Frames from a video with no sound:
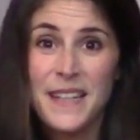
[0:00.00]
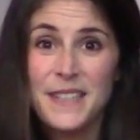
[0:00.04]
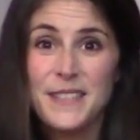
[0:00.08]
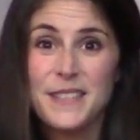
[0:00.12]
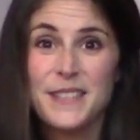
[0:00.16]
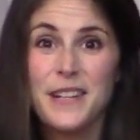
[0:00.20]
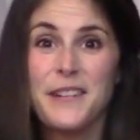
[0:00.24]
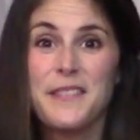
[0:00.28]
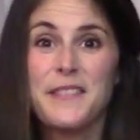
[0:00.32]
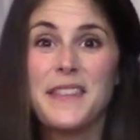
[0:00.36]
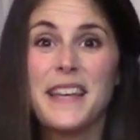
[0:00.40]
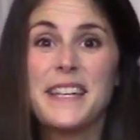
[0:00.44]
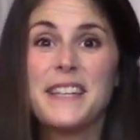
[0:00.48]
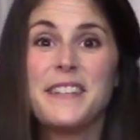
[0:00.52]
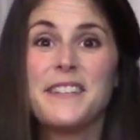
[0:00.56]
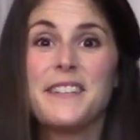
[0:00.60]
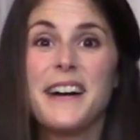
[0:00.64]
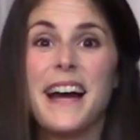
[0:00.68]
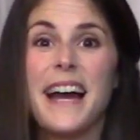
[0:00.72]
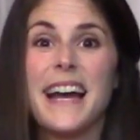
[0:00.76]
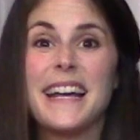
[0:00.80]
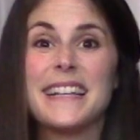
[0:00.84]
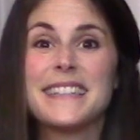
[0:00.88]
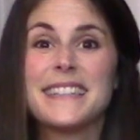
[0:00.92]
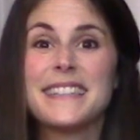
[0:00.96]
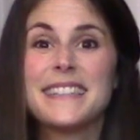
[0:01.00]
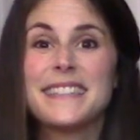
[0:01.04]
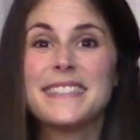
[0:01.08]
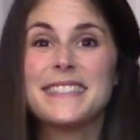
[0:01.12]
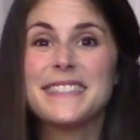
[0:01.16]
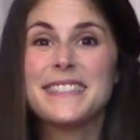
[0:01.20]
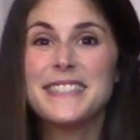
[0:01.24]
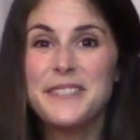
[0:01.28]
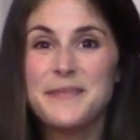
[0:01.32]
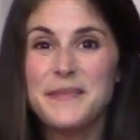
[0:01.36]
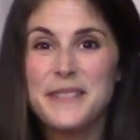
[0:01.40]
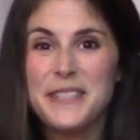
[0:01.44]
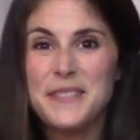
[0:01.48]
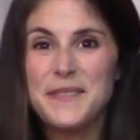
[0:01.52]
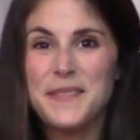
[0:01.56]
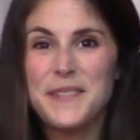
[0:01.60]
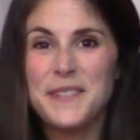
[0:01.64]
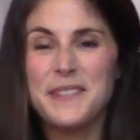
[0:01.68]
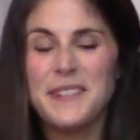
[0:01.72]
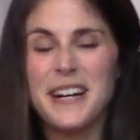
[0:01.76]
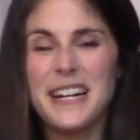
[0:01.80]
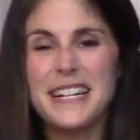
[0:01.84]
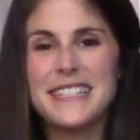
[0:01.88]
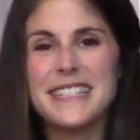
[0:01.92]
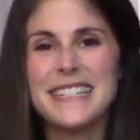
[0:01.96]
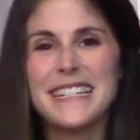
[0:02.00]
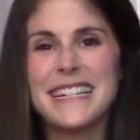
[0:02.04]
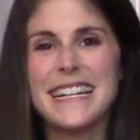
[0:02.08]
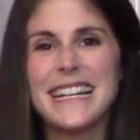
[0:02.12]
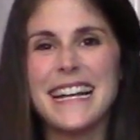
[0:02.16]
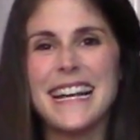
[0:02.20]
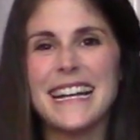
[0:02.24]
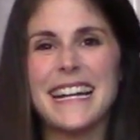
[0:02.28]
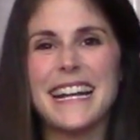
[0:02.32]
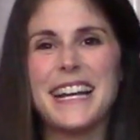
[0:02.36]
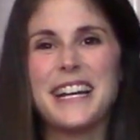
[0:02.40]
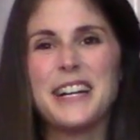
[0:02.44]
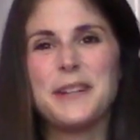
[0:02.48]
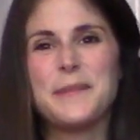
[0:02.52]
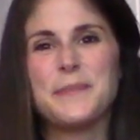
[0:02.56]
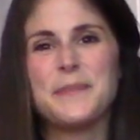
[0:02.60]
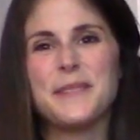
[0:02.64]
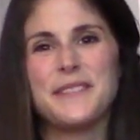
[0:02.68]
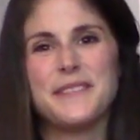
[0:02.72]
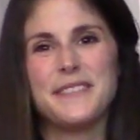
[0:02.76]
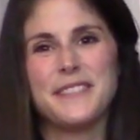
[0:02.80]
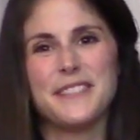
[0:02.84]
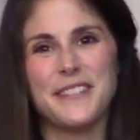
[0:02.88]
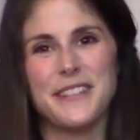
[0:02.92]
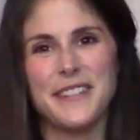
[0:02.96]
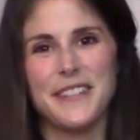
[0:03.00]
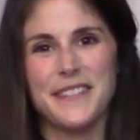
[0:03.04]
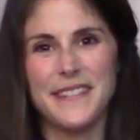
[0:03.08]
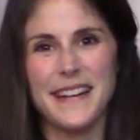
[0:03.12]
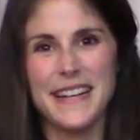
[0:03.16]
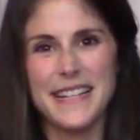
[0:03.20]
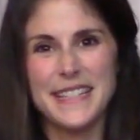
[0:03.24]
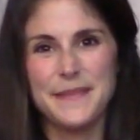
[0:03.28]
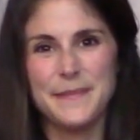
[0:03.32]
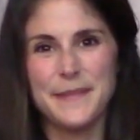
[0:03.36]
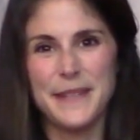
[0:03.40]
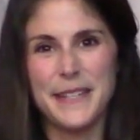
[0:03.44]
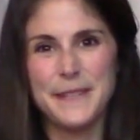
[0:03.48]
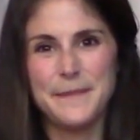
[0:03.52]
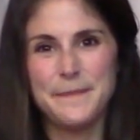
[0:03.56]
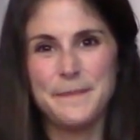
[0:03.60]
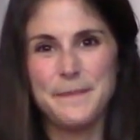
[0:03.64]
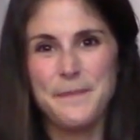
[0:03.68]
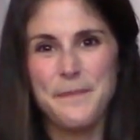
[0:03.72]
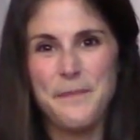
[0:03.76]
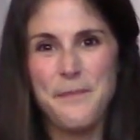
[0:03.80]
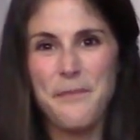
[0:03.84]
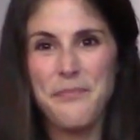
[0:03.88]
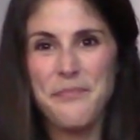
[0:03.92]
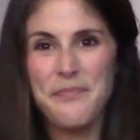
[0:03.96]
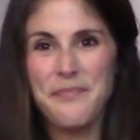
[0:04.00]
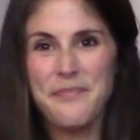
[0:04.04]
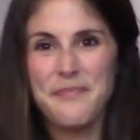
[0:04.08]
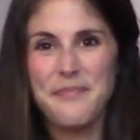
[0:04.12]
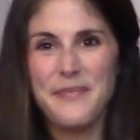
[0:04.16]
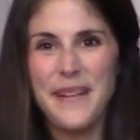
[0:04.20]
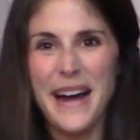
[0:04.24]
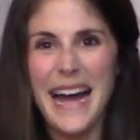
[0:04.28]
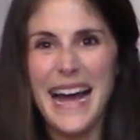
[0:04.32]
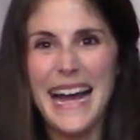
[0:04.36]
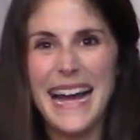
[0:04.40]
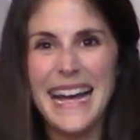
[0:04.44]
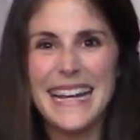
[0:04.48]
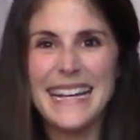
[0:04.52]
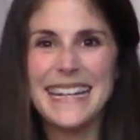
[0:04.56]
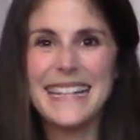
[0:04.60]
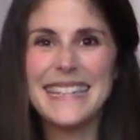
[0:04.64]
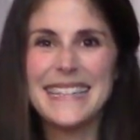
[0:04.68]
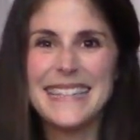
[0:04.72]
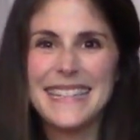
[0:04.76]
So thank you guys so much for watching, and I hope you enjoy the recipe. Bye.